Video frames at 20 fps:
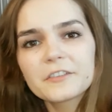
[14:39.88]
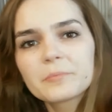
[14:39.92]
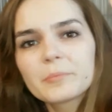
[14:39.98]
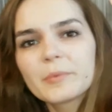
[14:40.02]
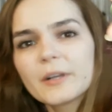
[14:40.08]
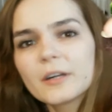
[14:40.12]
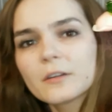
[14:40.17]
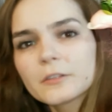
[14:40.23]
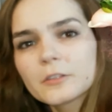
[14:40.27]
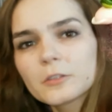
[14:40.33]
of
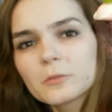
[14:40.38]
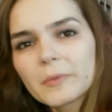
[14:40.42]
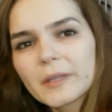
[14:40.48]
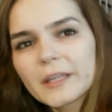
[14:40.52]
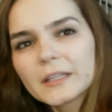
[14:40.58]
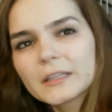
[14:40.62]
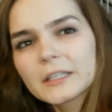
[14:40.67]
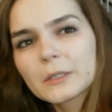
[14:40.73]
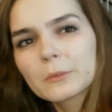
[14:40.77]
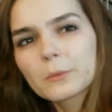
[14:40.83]
bell you
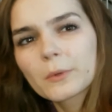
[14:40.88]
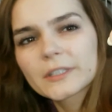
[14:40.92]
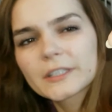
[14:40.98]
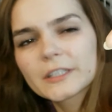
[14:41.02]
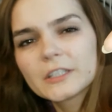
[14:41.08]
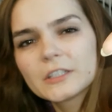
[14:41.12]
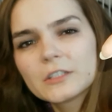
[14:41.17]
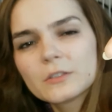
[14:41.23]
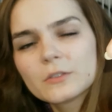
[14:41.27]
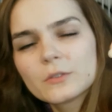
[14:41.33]
mainly want to
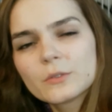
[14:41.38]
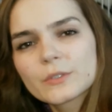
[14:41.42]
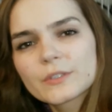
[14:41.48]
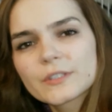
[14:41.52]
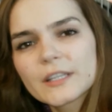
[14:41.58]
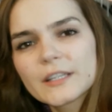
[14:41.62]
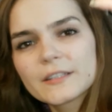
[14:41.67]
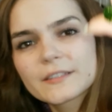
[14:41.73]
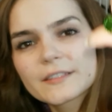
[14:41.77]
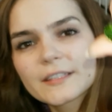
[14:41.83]
use
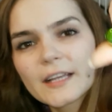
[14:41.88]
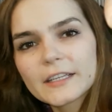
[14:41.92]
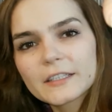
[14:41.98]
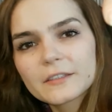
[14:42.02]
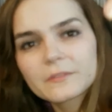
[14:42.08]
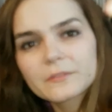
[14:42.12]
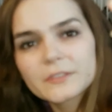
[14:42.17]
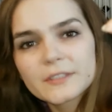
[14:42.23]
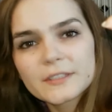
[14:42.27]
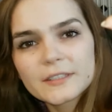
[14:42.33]
inside
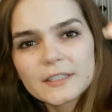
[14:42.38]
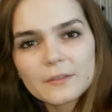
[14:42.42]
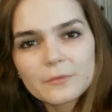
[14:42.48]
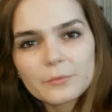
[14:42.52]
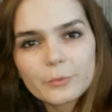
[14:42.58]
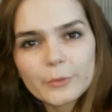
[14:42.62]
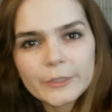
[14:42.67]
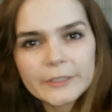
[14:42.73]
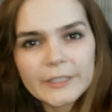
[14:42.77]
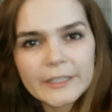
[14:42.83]
of
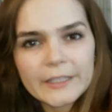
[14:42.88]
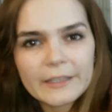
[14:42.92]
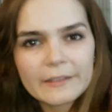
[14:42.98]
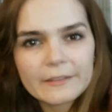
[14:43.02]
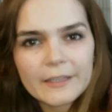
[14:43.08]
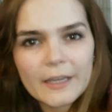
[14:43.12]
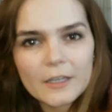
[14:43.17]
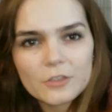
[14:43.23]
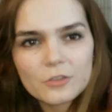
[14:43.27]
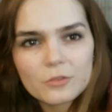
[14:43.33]
stuff where they
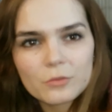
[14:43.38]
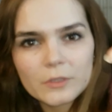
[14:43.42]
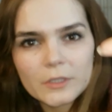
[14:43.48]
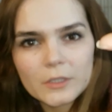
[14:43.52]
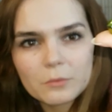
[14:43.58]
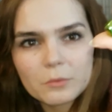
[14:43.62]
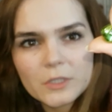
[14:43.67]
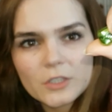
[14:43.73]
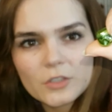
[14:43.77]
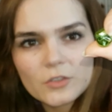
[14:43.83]
can
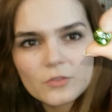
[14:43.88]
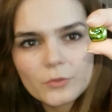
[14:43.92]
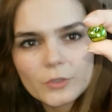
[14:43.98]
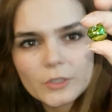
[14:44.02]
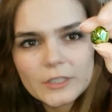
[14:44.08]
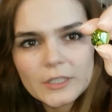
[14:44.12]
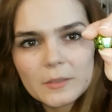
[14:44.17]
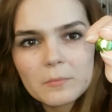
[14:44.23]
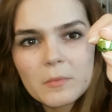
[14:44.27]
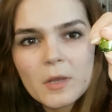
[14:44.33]
actually reach for
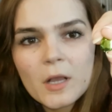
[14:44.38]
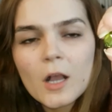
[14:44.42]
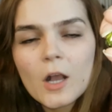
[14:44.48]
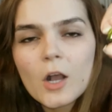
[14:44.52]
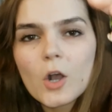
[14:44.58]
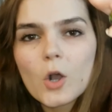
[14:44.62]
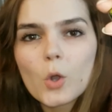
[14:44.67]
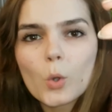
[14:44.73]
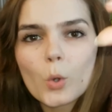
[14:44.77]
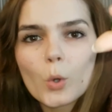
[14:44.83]
them,
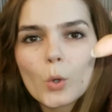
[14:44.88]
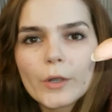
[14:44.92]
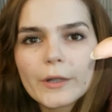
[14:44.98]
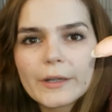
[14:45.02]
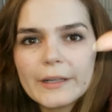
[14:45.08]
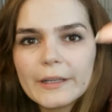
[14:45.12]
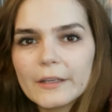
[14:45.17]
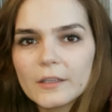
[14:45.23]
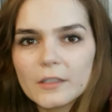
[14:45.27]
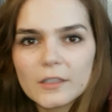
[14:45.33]
or
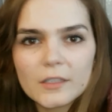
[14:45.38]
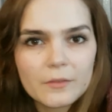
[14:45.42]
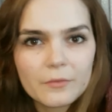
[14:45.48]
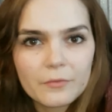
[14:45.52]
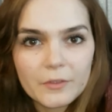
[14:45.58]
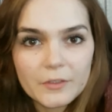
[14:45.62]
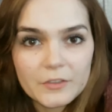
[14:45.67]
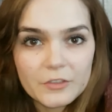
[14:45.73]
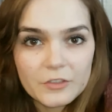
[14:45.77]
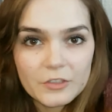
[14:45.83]

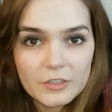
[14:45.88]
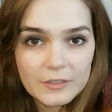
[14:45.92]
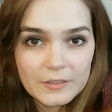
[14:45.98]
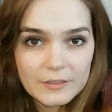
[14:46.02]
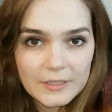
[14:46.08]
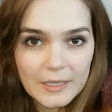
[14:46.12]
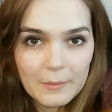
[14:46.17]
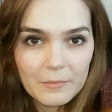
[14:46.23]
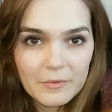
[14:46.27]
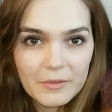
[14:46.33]
if it's
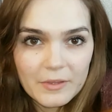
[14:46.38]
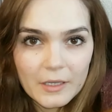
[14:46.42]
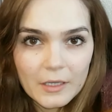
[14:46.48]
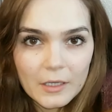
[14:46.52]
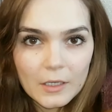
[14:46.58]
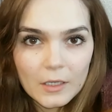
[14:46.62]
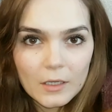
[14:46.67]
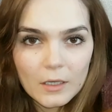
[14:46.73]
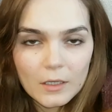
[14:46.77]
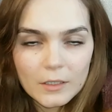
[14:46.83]
just
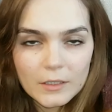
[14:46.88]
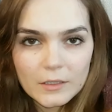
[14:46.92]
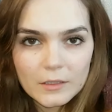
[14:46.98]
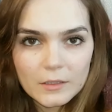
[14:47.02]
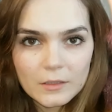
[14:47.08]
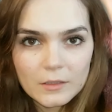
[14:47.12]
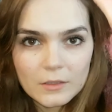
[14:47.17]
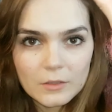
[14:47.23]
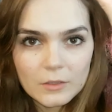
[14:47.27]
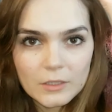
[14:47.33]
something
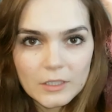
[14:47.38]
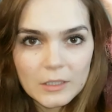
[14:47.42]
you